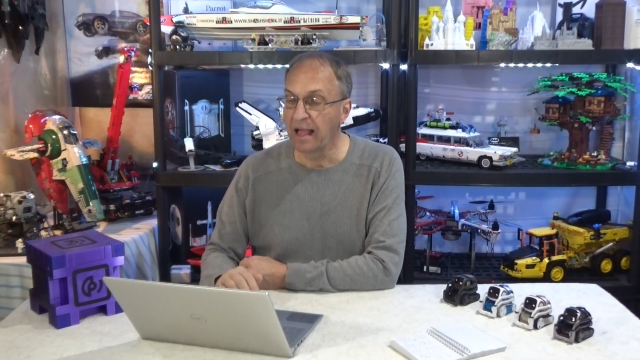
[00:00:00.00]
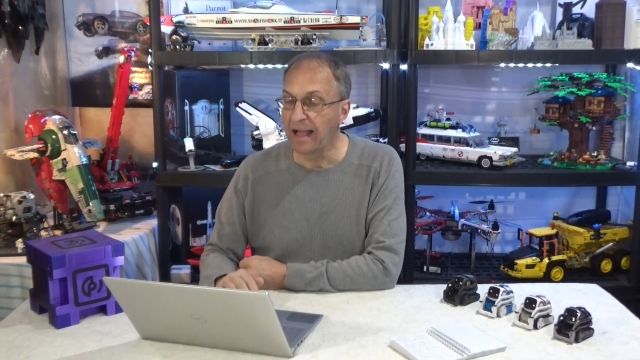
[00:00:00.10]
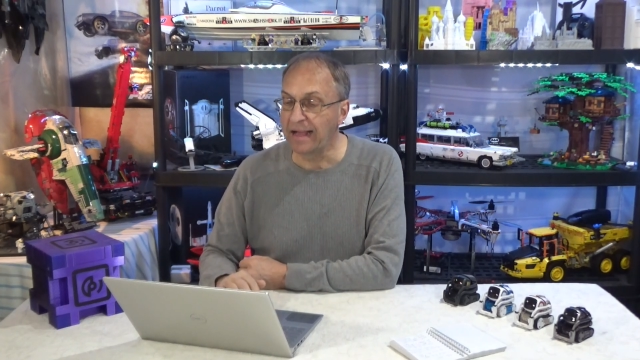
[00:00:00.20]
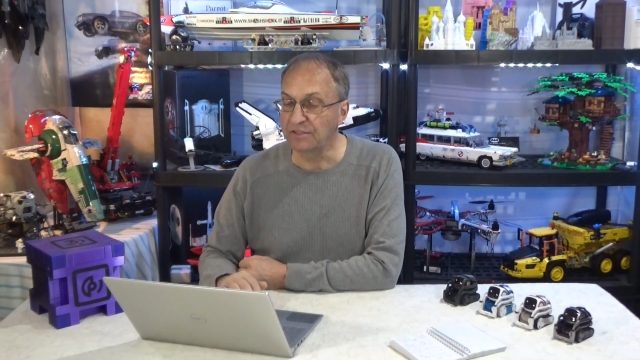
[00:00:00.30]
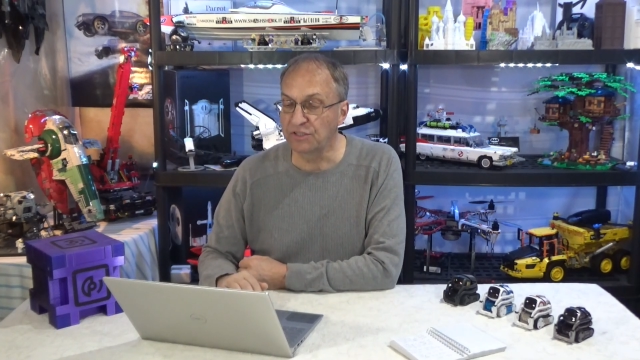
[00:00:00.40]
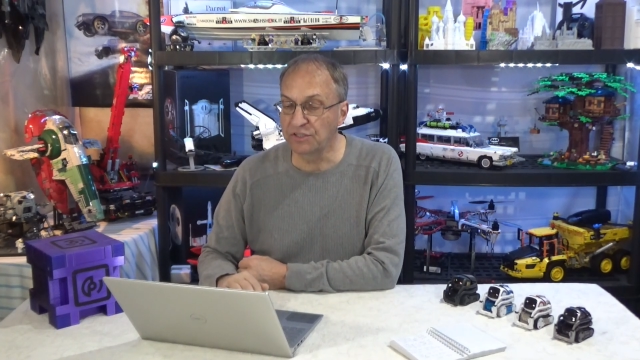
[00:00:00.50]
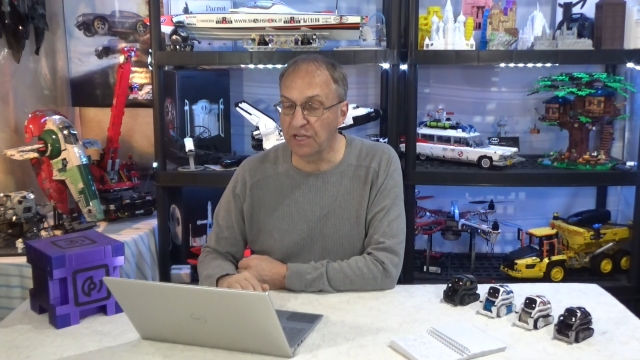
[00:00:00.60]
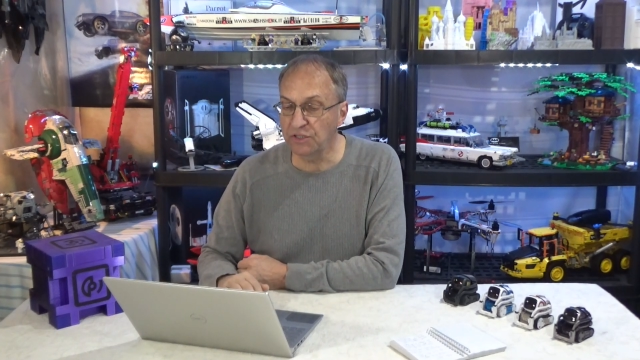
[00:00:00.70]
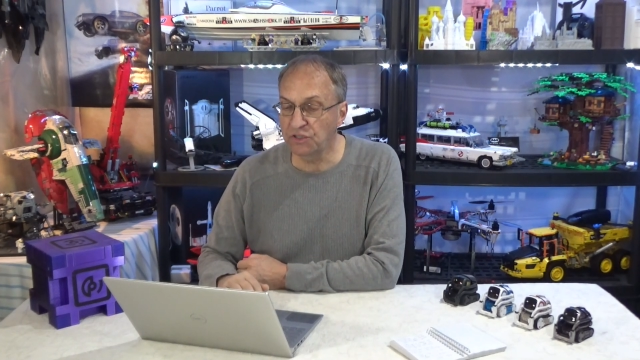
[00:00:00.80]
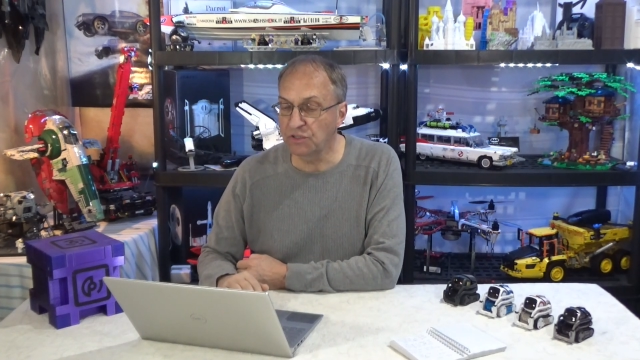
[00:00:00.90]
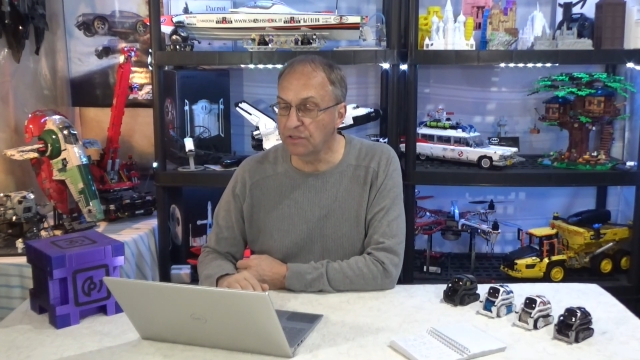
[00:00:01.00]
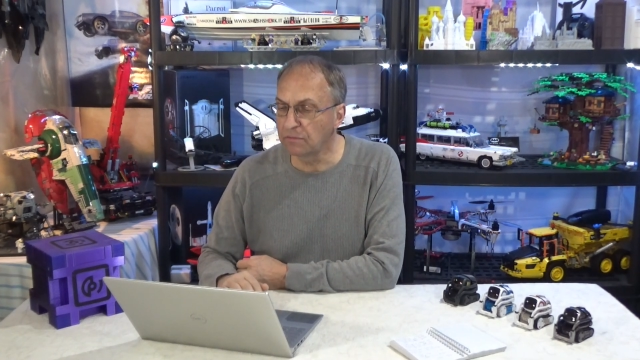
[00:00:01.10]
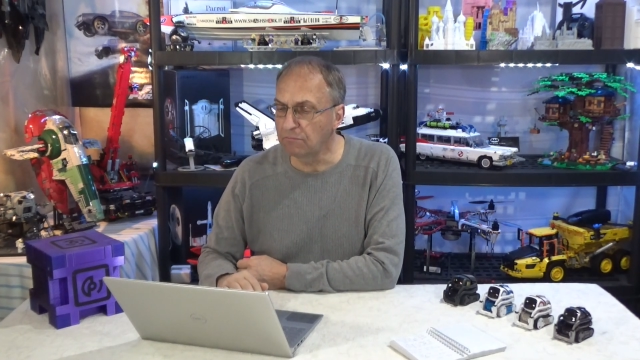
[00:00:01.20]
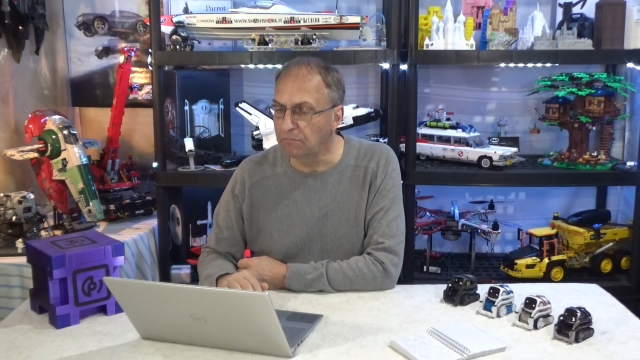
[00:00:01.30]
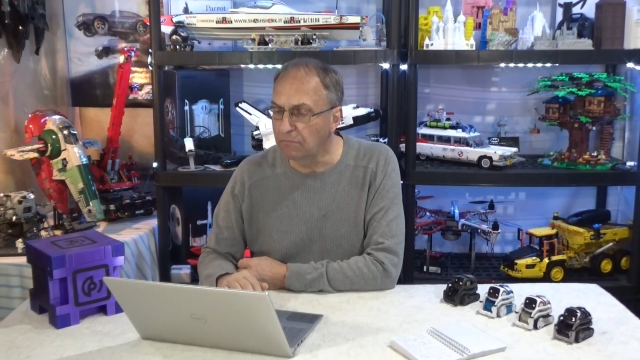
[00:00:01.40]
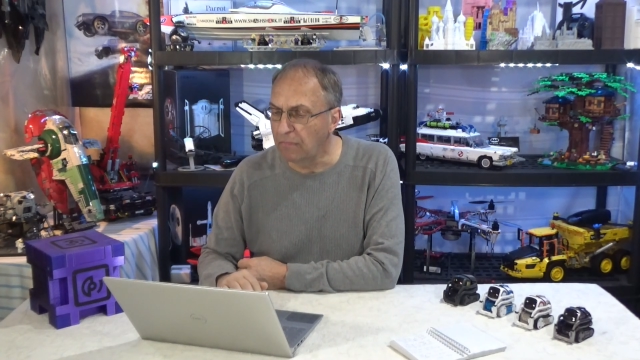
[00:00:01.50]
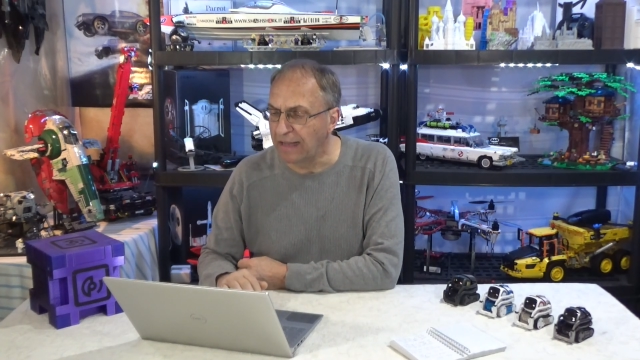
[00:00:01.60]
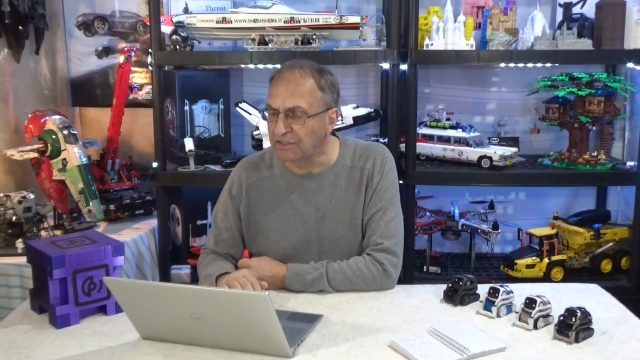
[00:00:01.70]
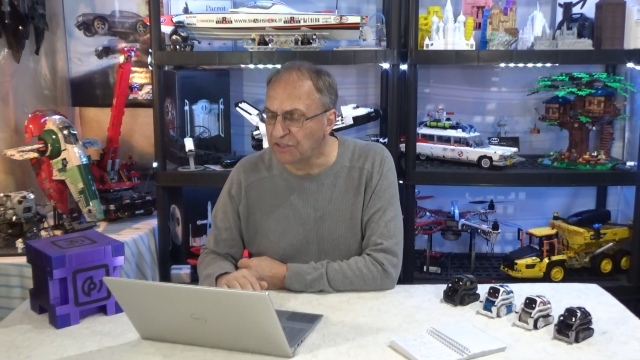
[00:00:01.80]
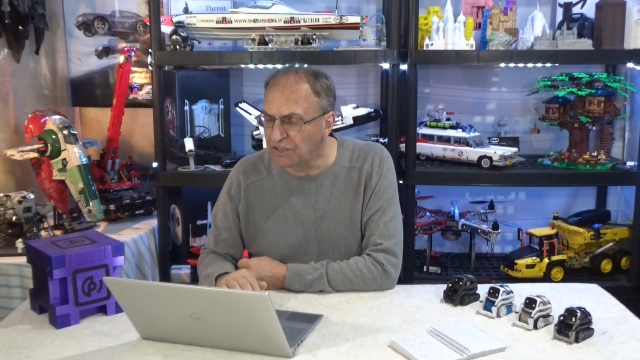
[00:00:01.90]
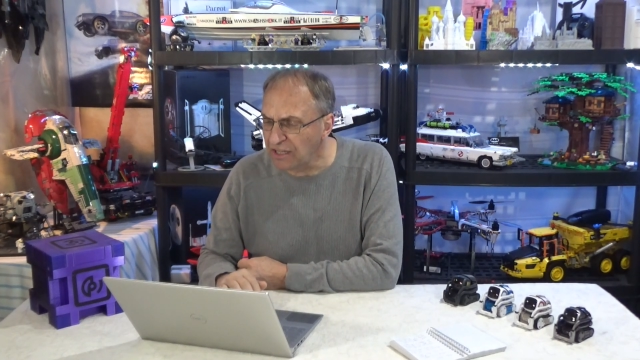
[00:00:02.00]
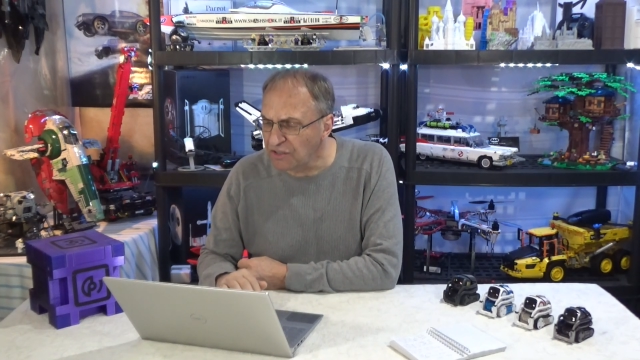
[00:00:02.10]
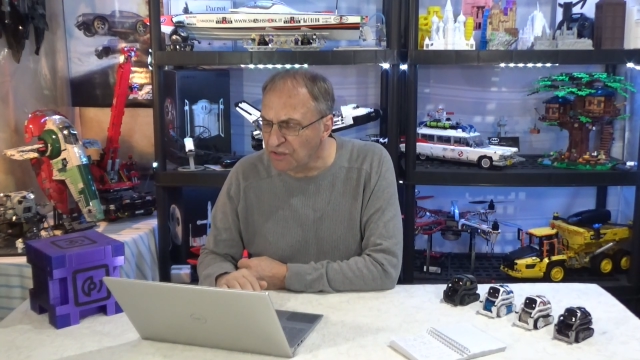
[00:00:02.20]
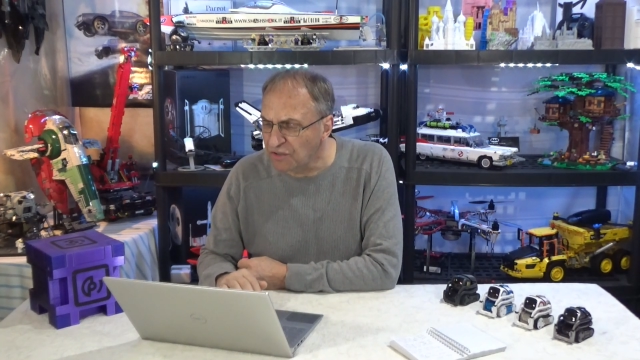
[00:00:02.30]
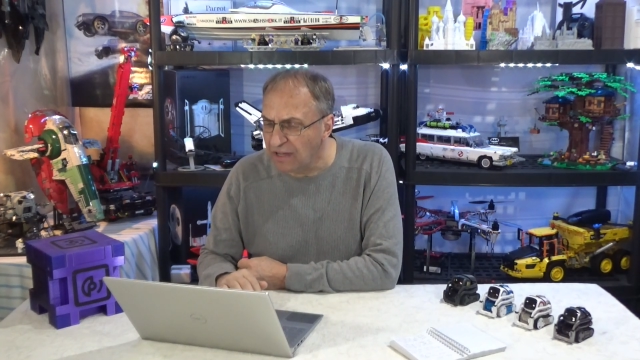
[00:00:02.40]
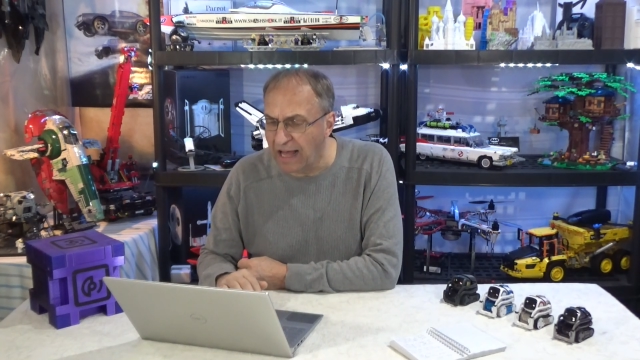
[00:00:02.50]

as such as such